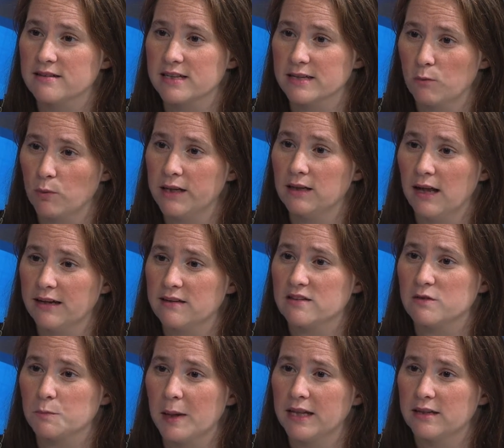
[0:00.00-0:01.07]
that we'd like to
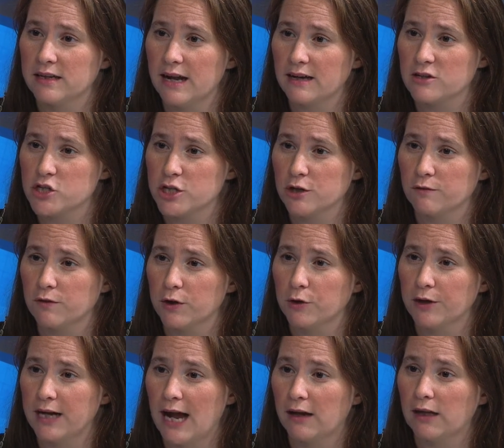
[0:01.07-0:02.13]
spend the next year
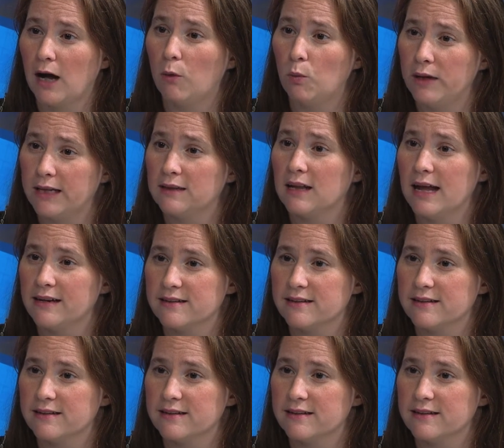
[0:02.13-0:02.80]
figuring out how we'd like